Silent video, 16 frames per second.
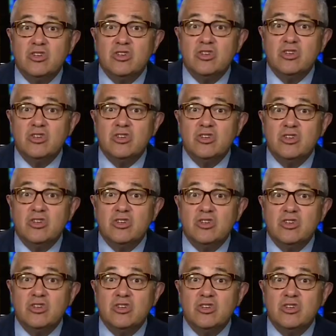
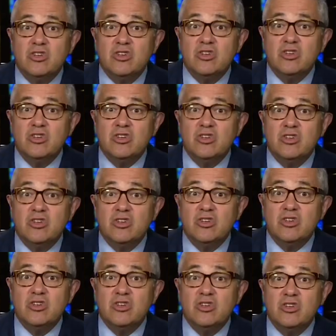
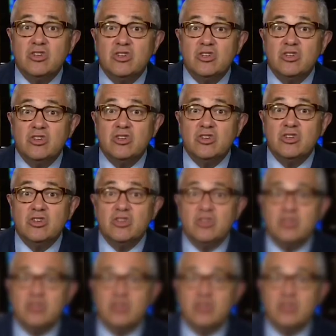(silent)